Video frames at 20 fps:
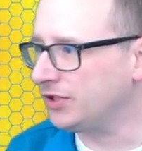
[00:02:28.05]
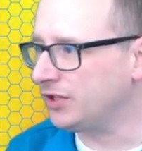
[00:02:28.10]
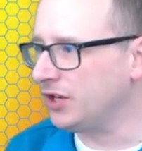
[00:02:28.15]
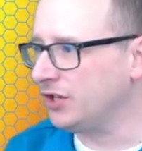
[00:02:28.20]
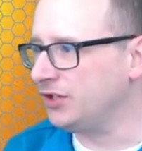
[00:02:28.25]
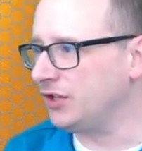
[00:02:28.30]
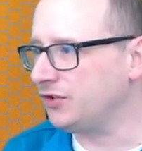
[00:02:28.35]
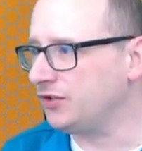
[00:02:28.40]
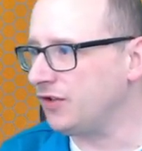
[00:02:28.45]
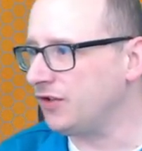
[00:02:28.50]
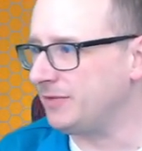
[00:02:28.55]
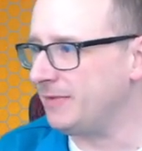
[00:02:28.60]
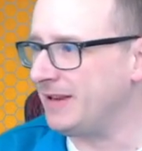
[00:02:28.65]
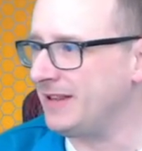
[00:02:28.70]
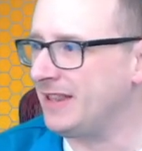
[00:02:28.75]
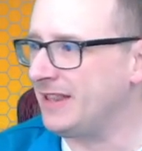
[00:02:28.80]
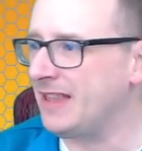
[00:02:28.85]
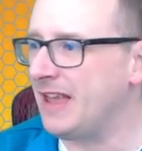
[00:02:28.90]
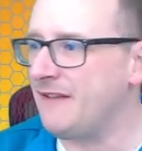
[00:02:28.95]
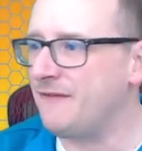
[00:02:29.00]
Goodness gracious
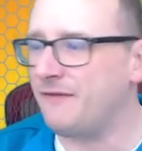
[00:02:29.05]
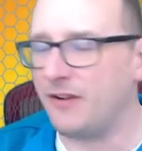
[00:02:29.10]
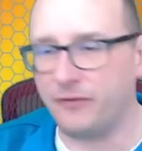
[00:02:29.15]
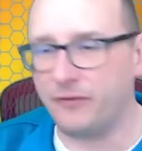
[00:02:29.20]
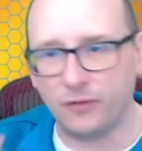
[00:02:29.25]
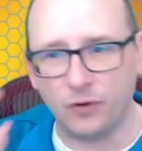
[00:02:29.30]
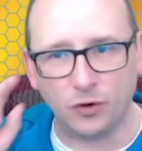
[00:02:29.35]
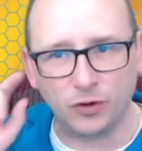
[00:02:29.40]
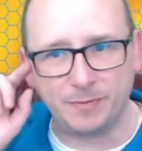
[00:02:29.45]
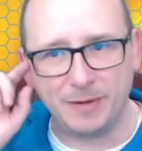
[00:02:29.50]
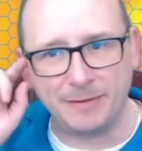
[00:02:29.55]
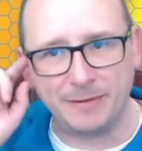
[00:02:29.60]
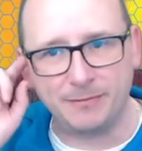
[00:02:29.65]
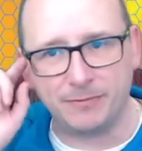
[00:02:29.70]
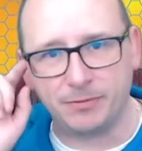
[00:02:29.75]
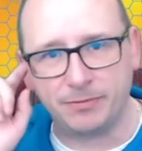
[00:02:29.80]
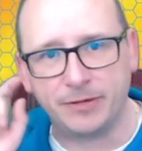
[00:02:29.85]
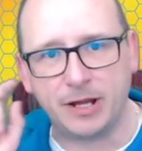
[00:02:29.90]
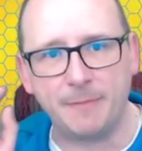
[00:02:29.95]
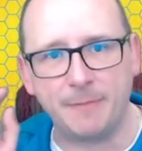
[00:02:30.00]
me. They've, of course,
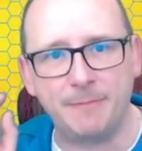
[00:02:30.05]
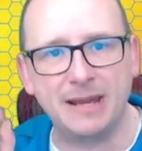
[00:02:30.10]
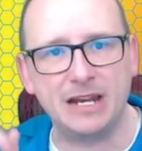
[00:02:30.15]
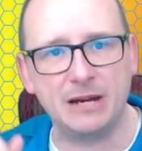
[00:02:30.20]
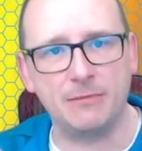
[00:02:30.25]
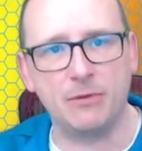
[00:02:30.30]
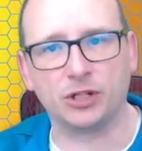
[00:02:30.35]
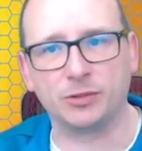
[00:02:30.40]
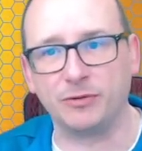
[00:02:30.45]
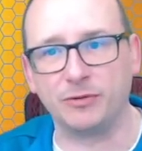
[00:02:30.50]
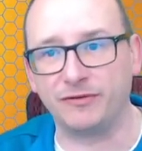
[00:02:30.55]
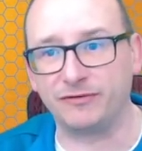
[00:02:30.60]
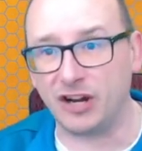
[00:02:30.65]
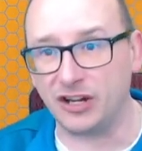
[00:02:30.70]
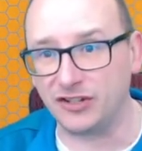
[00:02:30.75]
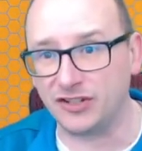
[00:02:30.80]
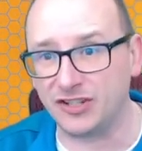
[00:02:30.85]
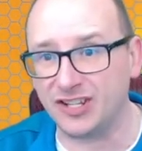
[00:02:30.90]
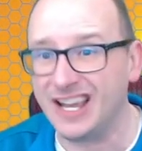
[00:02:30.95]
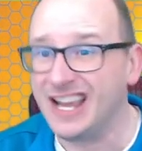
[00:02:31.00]
been competing on multiple
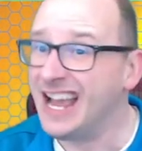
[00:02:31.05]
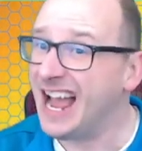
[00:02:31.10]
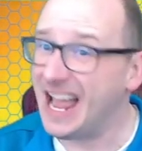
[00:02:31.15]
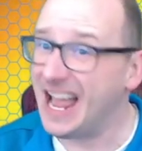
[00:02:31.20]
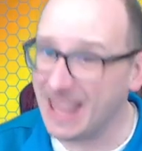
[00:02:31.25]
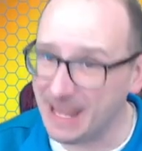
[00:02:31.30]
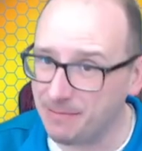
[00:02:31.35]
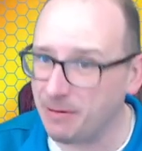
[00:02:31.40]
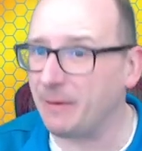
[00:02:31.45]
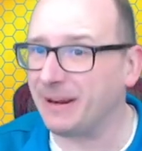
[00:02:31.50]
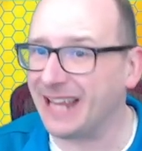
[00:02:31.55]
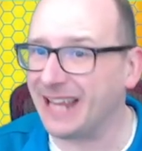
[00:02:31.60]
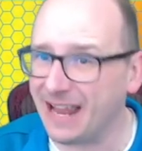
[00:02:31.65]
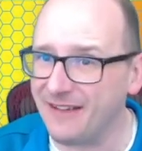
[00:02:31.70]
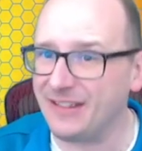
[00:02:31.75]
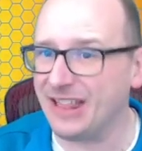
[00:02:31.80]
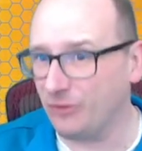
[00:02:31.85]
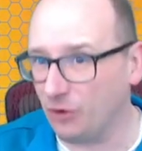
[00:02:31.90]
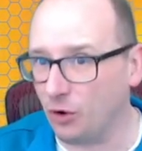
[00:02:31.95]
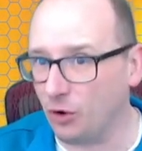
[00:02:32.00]
fronts, and they probably
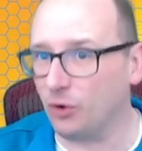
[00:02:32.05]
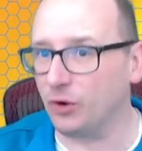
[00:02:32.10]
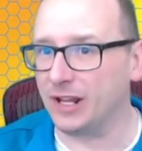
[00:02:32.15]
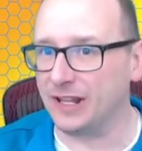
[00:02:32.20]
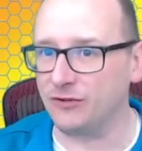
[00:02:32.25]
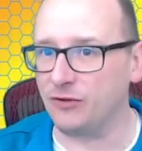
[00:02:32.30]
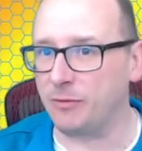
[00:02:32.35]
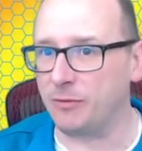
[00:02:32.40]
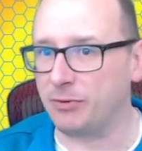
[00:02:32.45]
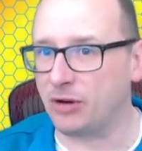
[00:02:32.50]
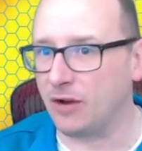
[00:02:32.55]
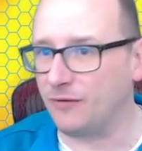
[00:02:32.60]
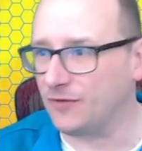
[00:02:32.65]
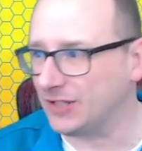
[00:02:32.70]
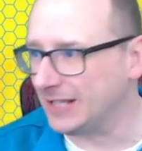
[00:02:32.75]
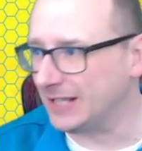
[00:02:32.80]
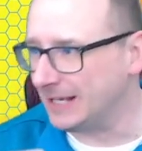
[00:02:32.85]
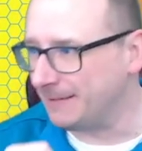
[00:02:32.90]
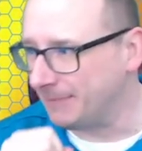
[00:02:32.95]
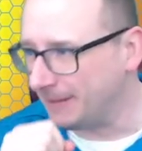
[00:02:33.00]
gave it their all in the Europa
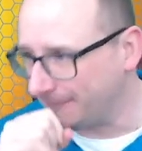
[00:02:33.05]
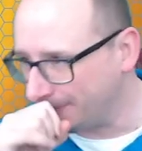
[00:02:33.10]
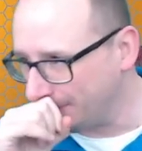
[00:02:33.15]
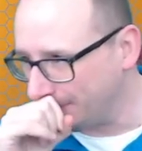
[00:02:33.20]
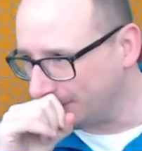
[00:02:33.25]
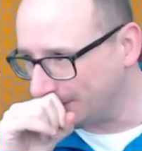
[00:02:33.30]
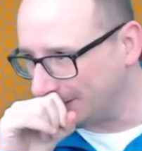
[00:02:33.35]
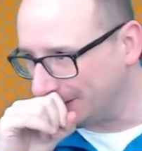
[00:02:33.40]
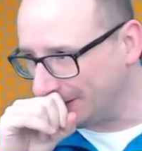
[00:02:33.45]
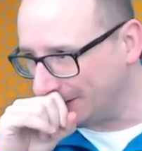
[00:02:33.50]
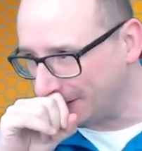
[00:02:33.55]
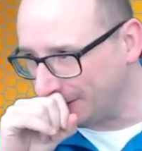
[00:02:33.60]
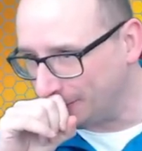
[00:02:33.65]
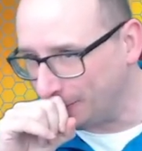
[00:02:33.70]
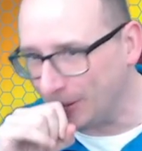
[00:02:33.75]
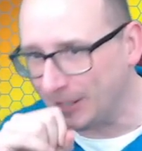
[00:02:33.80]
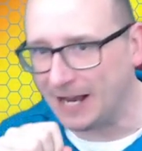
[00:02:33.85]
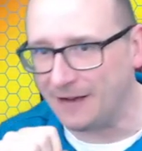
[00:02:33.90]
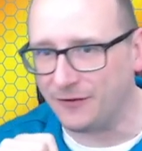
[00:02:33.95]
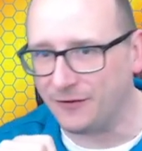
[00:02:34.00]
Conference League, but, of course, not going to
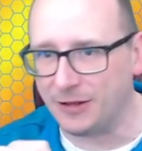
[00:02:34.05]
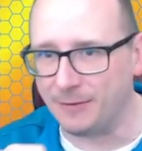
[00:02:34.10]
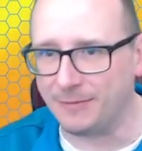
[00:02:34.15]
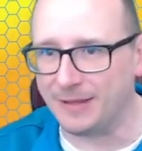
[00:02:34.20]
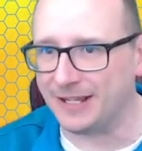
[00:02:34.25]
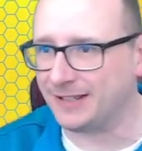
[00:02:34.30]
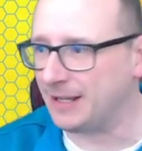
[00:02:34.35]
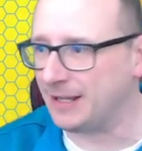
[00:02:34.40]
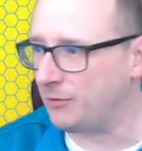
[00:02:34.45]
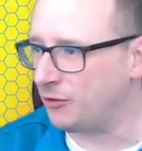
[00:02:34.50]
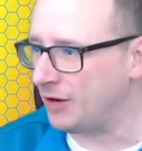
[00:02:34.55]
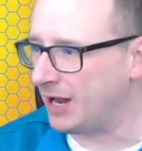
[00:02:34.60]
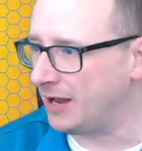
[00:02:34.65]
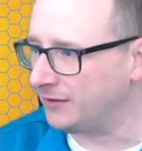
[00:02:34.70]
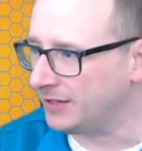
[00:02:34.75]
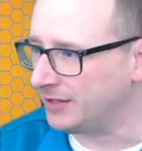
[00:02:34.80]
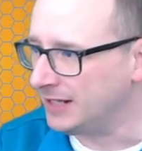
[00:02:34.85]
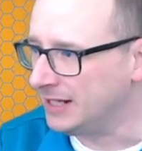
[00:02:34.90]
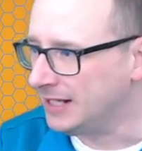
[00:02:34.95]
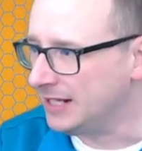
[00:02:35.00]
work out for them this time
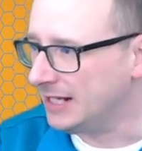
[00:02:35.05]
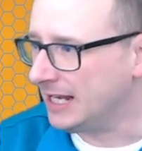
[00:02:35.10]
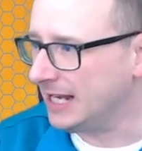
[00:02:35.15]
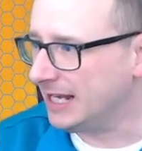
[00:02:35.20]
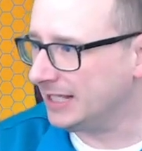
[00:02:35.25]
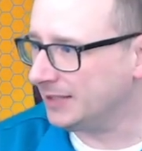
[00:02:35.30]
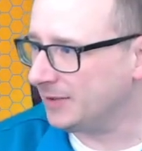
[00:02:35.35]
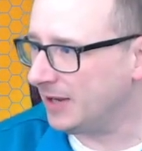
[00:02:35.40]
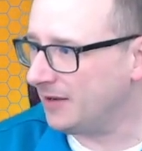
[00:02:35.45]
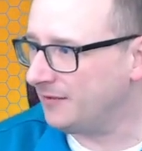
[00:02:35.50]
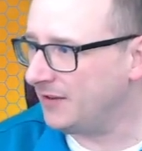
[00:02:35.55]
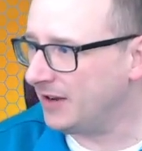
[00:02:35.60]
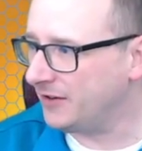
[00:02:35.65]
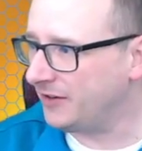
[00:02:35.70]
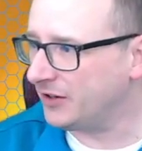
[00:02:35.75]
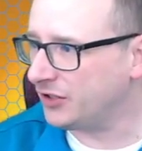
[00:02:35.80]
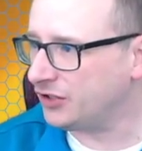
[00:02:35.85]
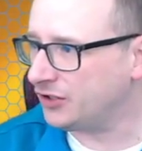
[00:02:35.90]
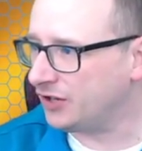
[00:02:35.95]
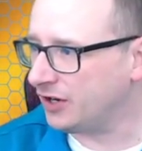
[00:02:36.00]
around as well.
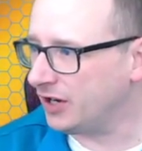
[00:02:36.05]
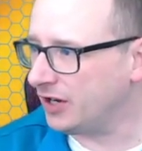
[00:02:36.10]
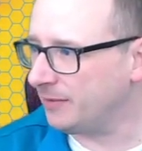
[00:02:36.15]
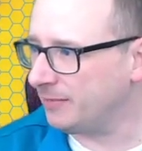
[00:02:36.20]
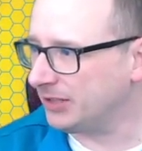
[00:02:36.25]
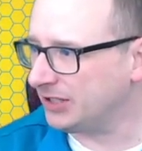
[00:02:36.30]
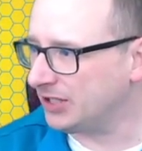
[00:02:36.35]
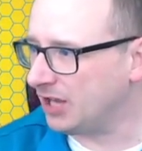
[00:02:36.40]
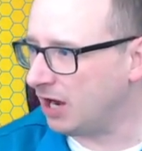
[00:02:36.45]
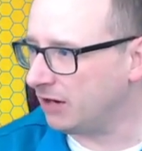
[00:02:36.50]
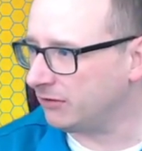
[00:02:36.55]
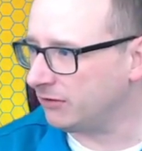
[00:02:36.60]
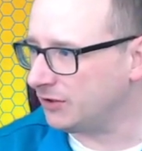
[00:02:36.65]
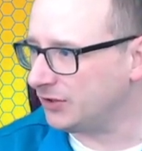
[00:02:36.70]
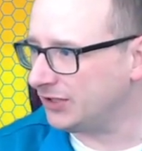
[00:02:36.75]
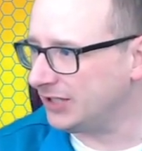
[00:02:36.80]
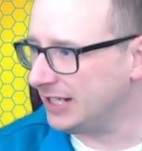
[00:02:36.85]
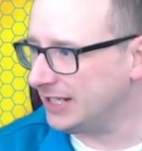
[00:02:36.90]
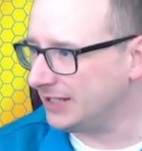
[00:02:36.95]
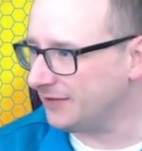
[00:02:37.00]
Very bizarro
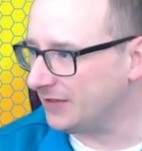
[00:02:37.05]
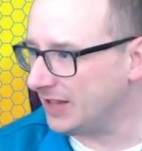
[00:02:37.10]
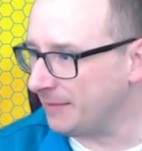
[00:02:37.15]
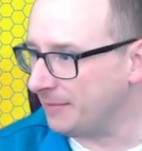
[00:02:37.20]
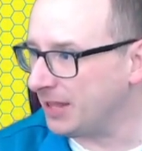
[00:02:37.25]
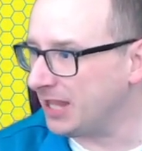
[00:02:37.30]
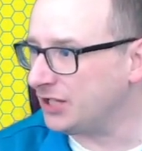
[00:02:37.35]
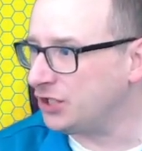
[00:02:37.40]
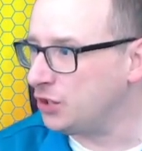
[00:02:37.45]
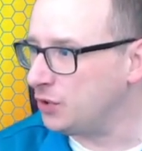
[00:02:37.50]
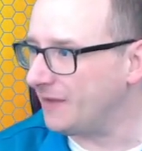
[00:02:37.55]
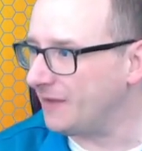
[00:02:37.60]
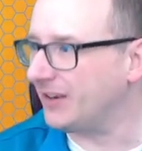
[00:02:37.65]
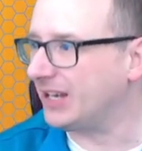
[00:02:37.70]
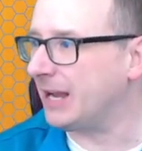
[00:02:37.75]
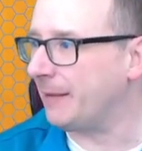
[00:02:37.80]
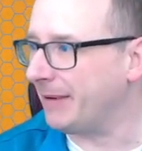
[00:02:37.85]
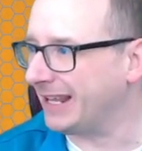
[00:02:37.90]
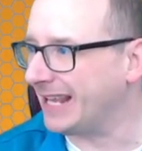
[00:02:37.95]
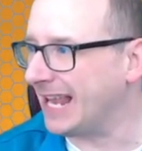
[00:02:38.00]
season for them, but they do have a
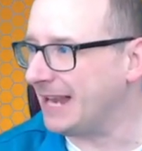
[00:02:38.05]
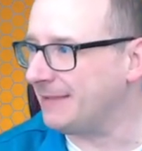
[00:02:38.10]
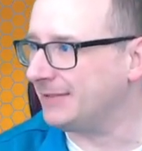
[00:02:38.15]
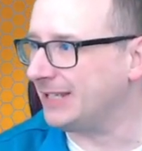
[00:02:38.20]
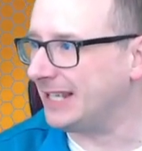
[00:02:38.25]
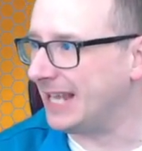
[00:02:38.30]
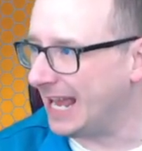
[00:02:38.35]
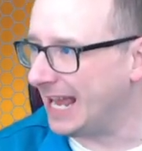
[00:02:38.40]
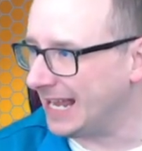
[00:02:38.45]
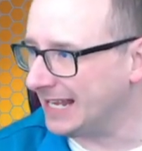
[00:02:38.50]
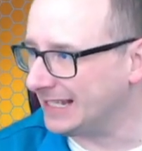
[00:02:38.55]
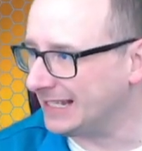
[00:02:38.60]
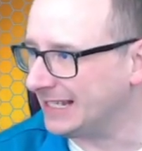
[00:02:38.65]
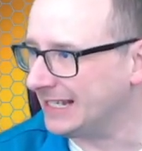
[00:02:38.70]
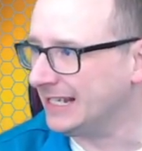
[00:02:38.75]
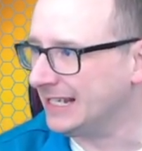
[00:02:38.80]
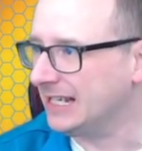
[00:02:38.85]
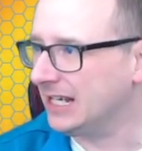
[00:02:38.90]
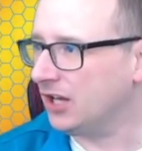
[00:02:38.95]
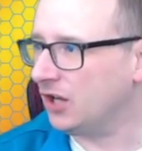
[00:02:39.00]
couple of games in hand
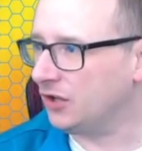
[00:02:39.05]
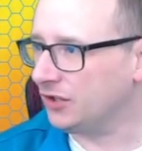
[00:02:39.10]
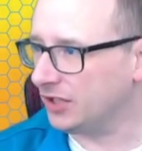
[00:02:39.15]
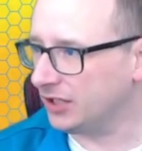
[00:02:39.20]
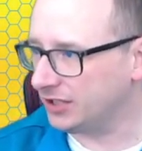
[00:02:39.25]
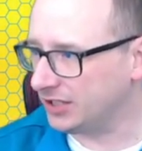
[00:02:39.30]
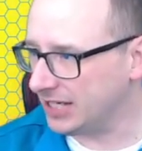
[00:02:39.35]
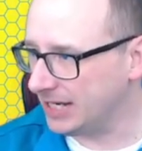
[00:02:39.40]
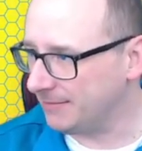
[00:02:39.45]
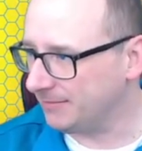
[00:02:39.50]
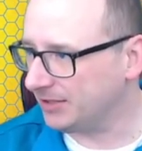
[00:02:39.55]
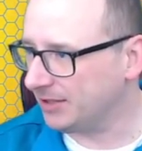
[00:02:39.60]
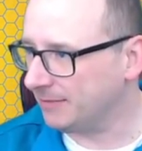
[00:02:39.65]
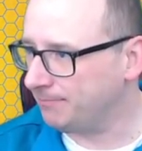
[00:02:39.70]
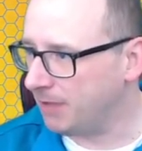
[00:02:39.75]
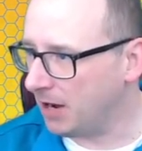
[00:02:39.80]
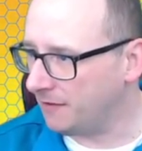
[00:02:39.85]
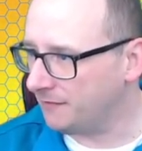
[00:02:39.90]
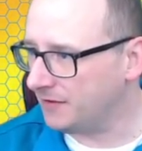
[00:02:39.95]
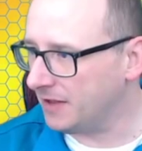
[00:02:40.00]
on the teams
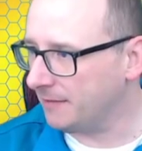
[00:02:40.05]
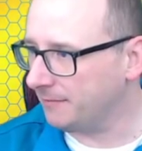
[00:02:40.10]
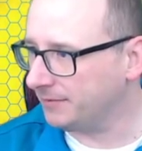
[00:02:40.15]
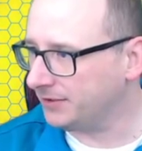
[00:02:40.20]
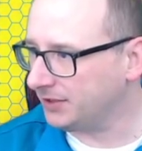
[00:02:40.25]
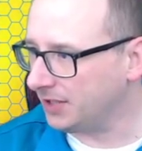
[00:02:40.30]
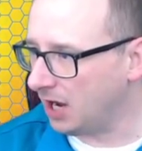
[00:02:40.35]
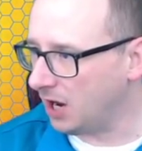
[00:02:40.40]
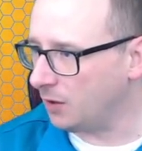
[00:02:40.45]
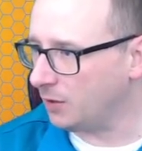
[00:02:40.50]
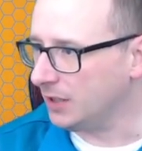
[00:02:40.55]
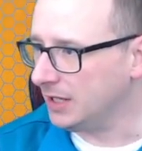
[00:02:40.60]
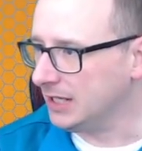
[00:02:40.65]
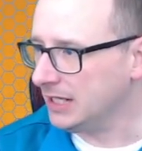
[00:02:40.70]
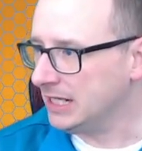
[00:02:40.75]
above them. So